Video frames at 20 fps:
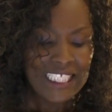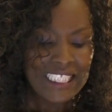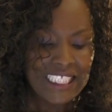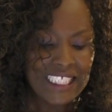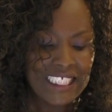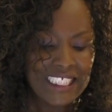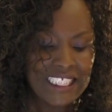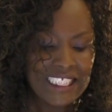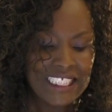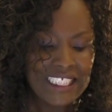
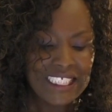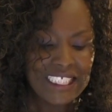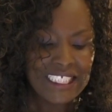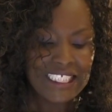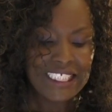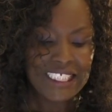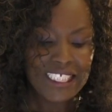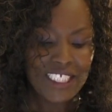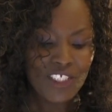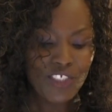There's
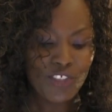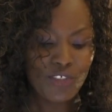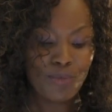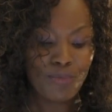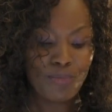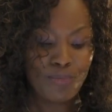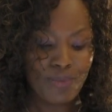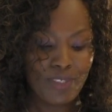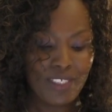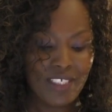
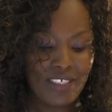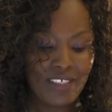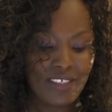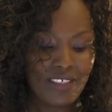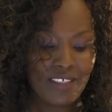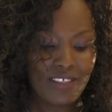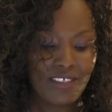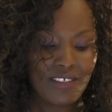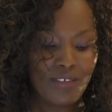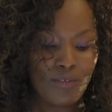intercession prayer
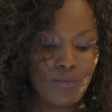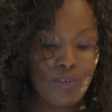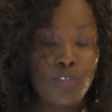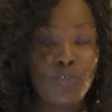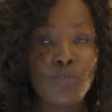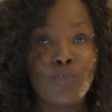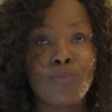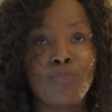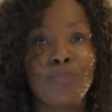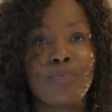
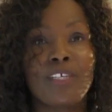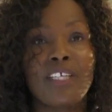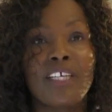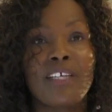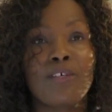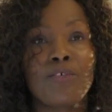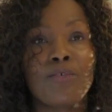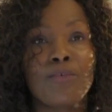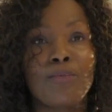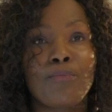when we
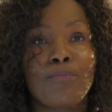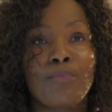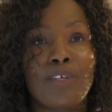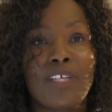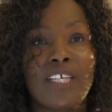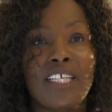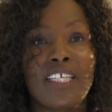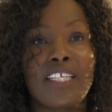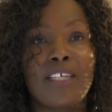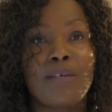pray, we
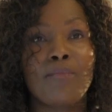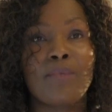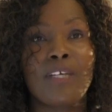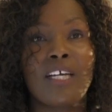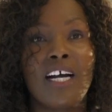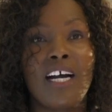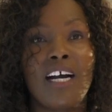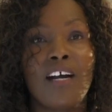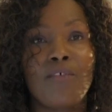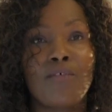pray in a
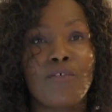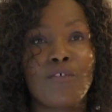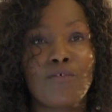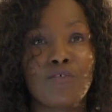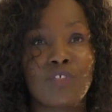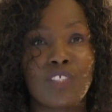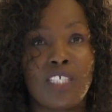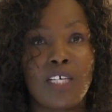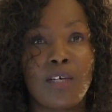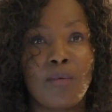behalf
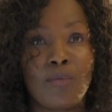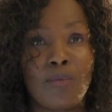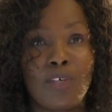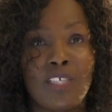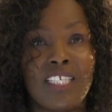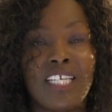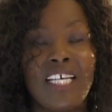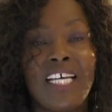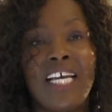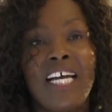of
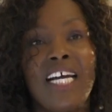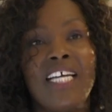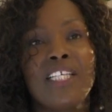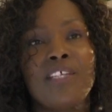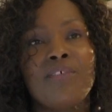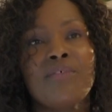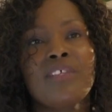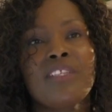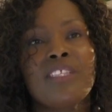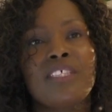someone.
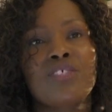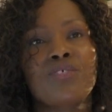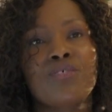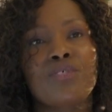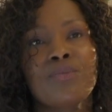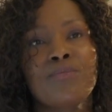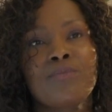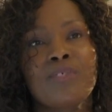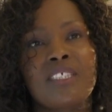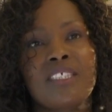And even the
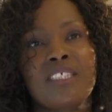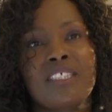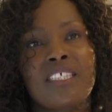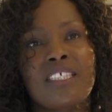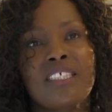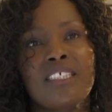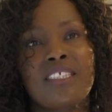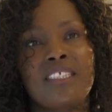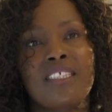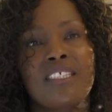scripture
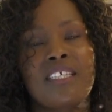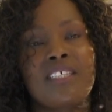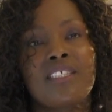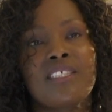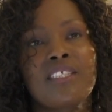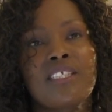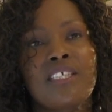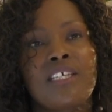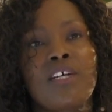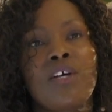says
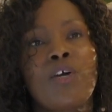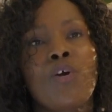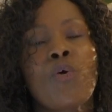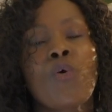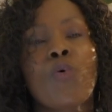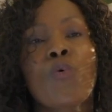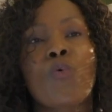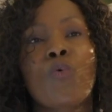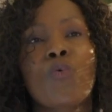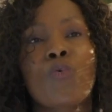that uh,
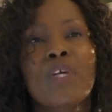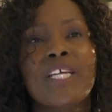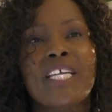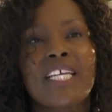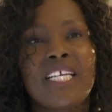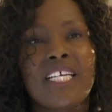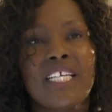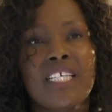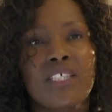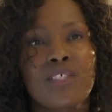
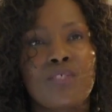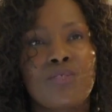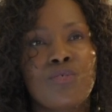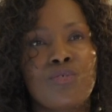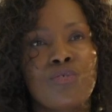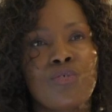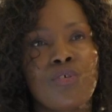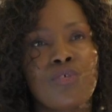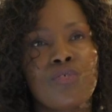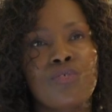we
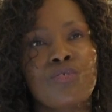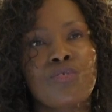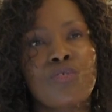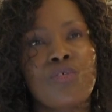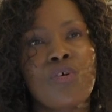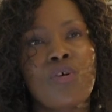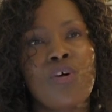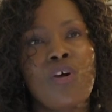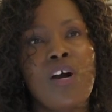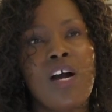do not
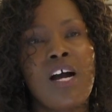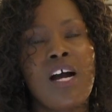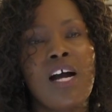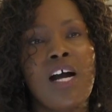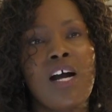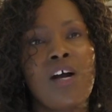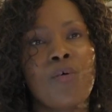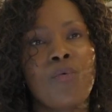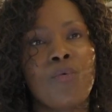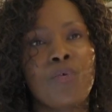know
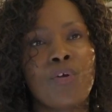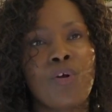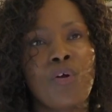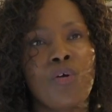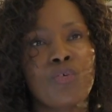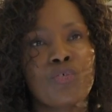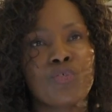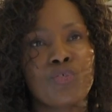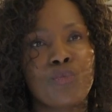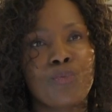how we
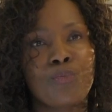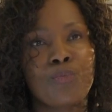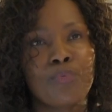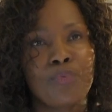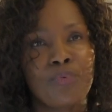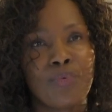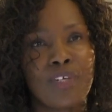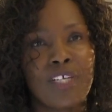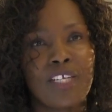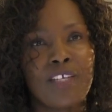ought to
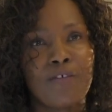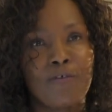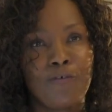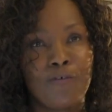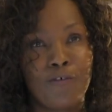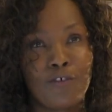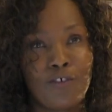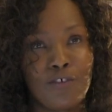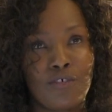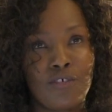pray
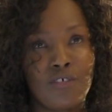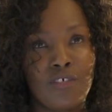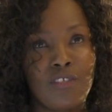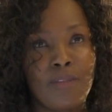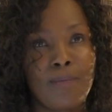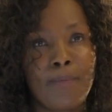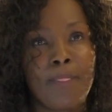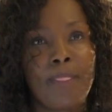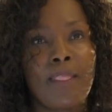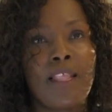for.
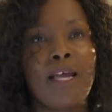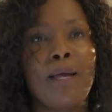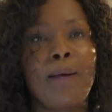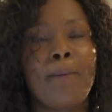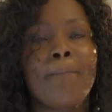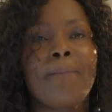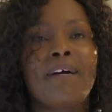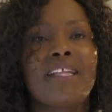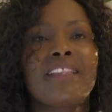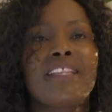
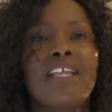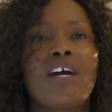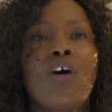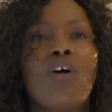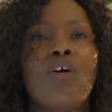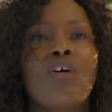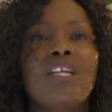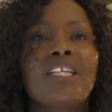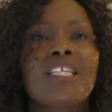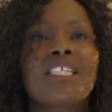But the
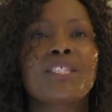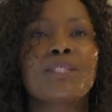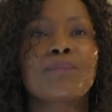Holy